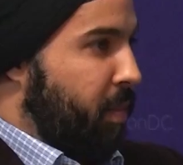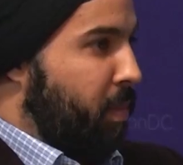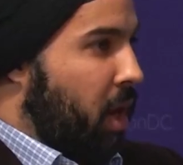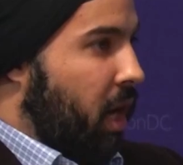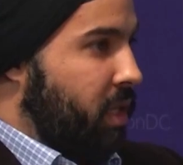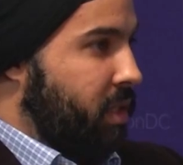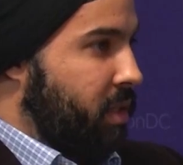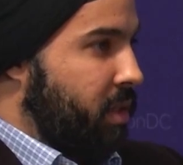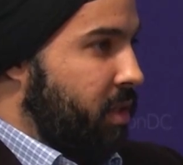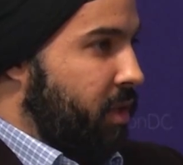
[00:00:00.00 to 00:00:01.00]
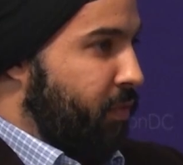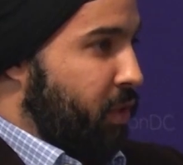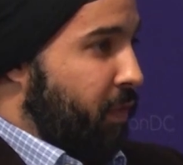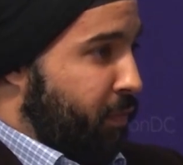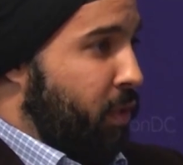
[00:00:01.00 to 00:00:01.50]
mosque for
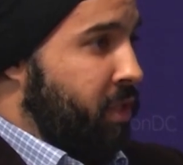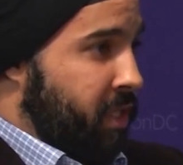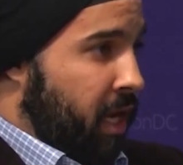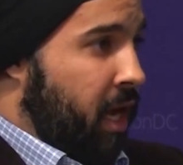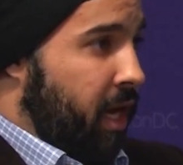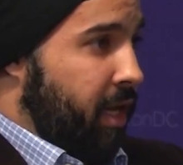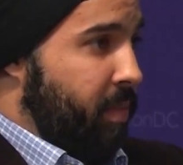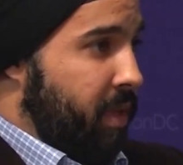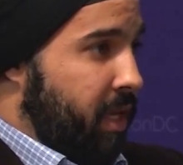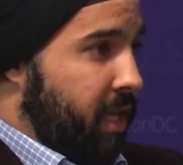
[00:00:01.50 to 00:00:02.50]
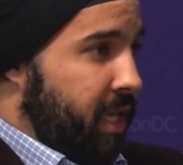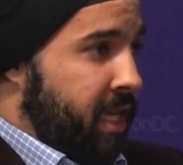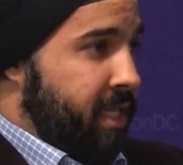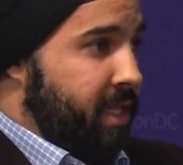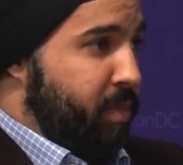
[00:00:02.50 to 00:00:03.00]
the first time in
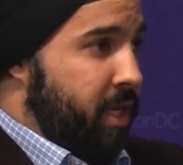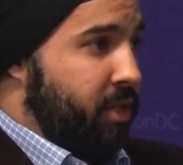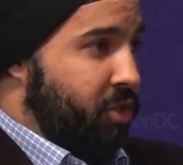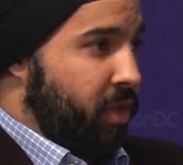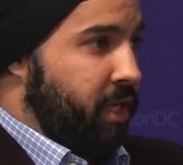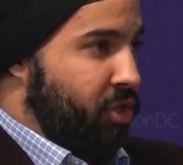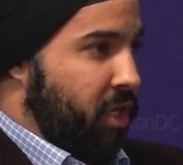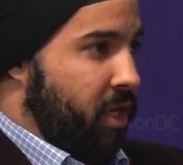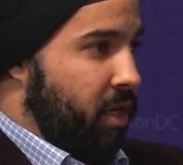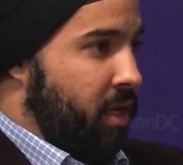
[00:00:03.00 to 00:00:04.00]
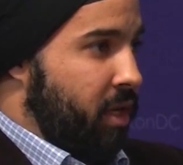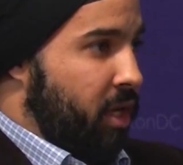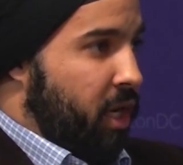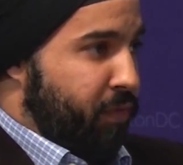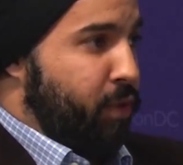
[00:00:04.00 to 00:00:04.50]
his administration
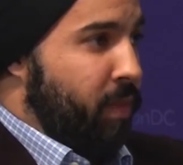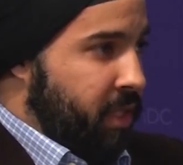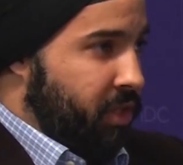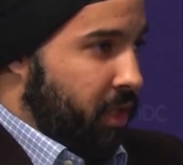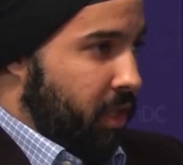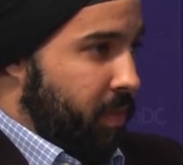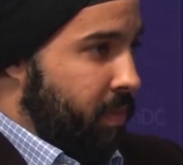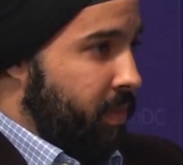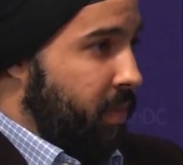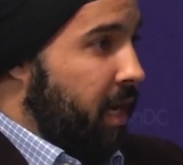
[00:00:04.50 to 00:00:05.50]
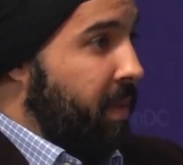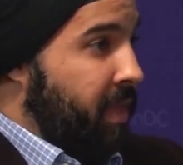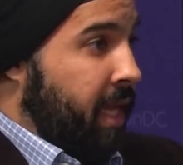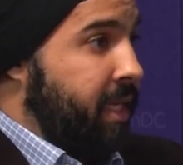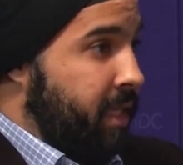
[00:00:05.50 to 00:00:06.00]
a few months ago. I'm
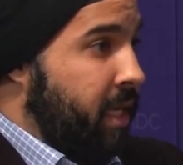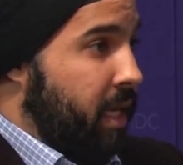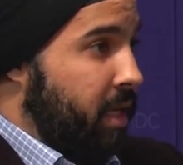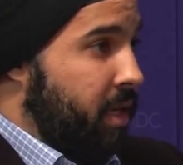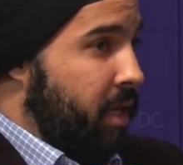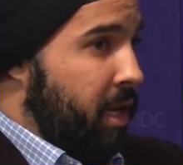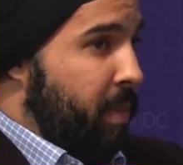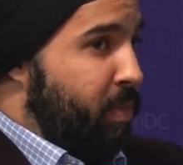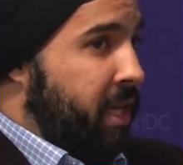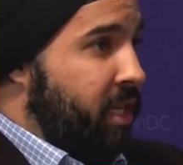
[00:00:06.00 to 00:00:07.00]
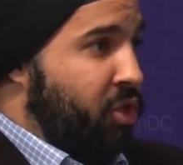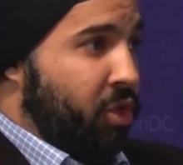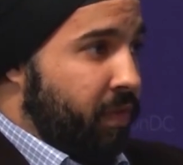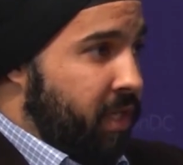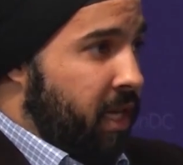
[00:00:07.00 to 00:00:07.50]
glad he did it, but he should
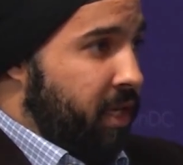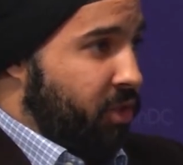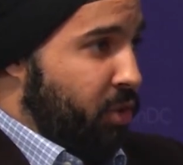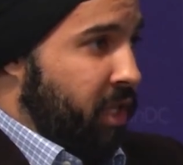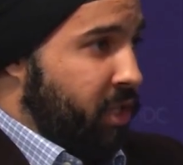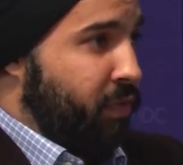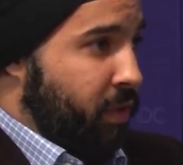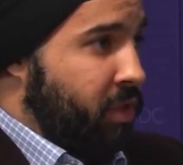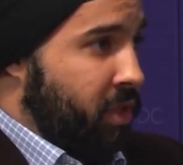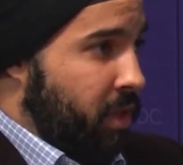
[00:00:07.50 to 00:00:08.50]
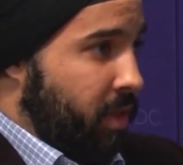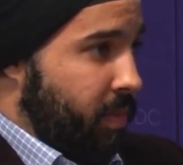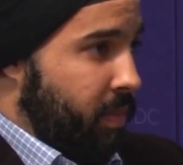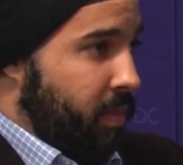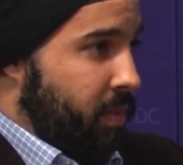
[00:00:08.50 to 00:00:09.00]
have done it during his first term,
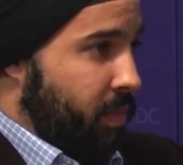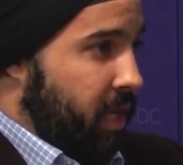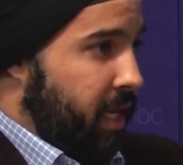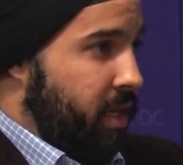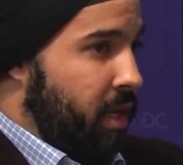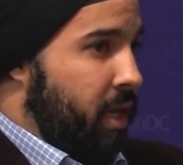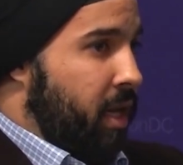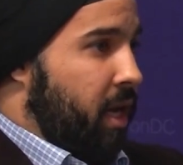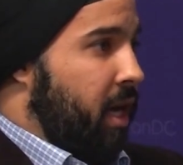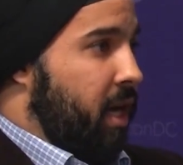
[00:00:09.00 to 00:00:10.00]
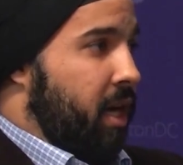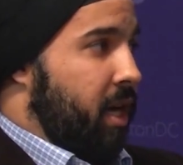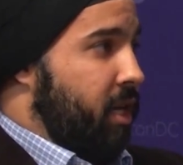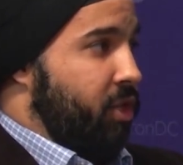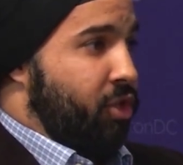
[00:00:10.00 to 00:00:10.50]
right?
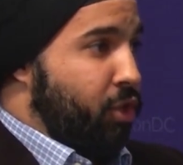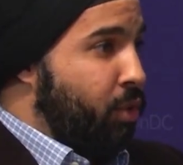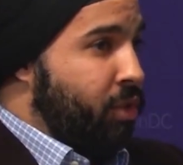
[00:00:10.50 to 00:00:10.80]
Due